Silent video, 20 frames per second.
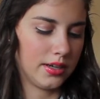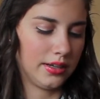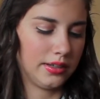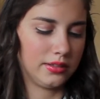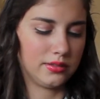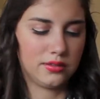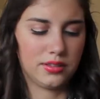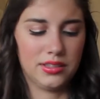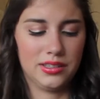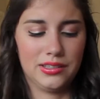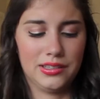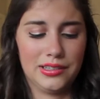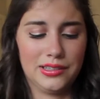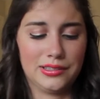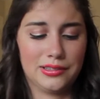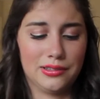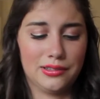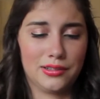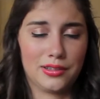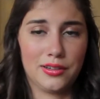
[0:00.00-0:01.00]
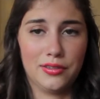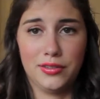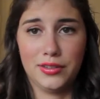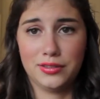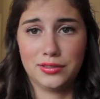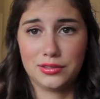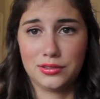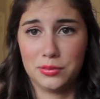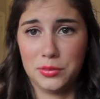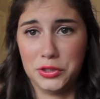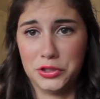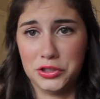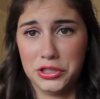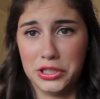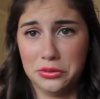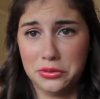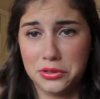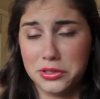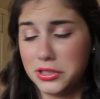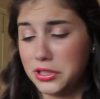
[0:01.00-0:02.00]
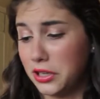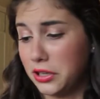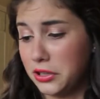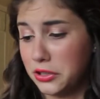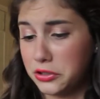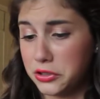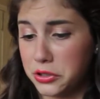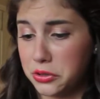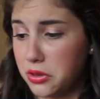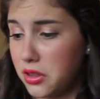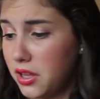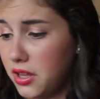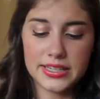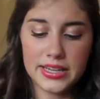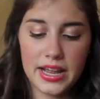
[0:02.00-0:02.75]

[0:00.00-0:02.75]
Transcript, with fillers: I don't really like the look of it smudged out to tell you the truth.